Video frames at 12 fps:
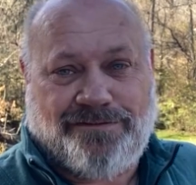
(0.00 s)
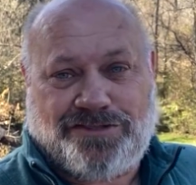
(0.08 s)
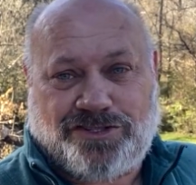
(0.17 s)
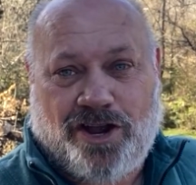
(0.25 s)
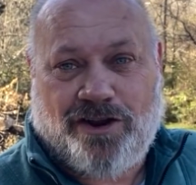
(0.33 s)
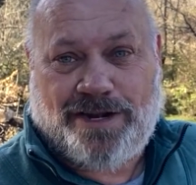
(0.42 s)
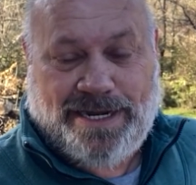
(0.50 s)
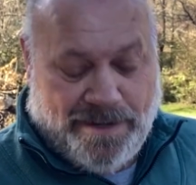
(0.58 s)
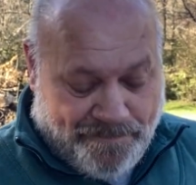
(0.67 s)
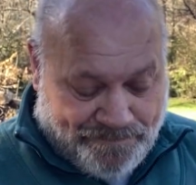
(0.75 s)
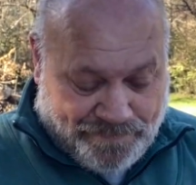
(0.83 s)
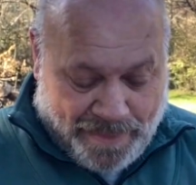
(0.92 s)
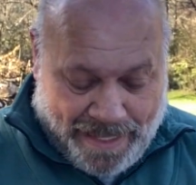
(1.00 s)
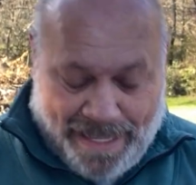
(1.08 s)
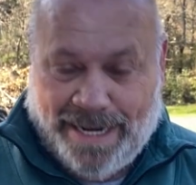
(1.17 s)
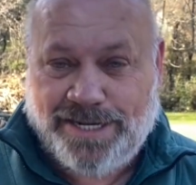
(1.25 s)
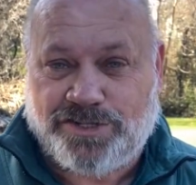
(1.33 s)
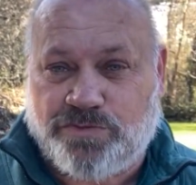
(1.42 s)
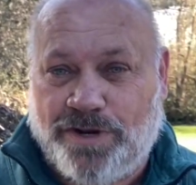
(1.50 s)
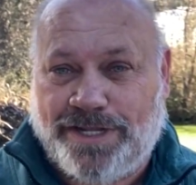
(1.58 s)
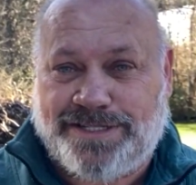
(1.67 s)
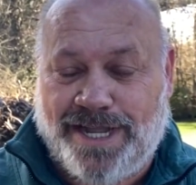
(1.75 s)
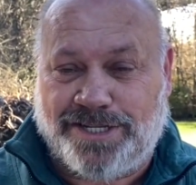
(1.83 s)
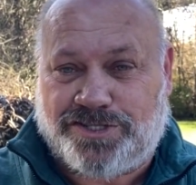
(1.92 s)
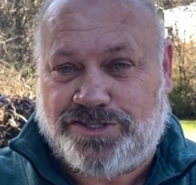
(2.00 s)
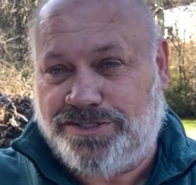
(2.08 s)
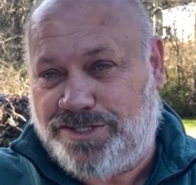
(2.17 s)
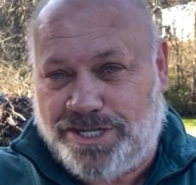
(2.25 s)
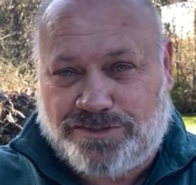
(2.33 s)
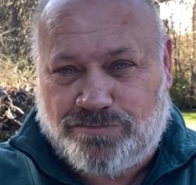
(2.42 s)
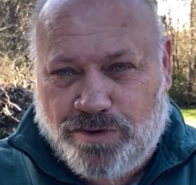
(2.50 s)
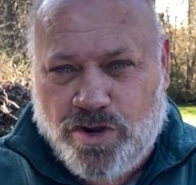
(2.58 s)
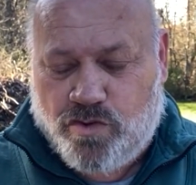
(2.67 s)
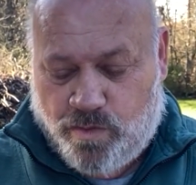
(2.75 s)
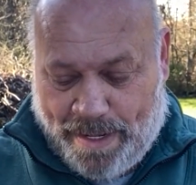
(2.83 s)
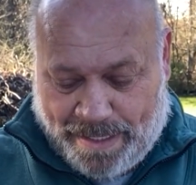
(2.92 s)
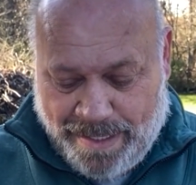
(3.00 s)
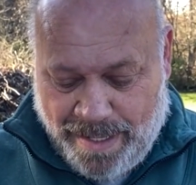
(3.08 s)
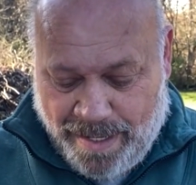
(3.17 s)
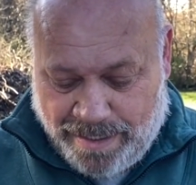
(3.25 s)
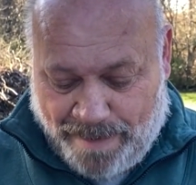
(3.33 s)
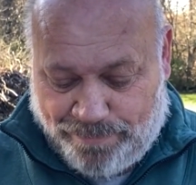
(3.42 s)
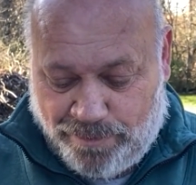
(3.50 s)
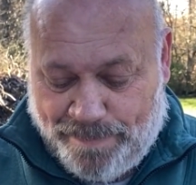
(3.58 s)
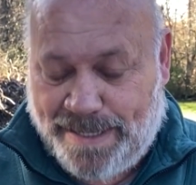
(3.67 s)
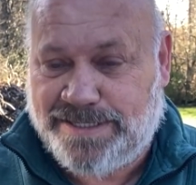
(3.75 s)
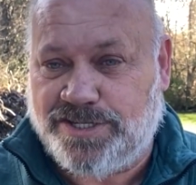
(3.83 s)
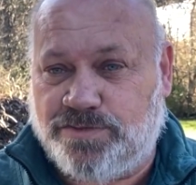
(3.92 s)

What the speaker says: started, and I just want to touch just real quick a couple of bases.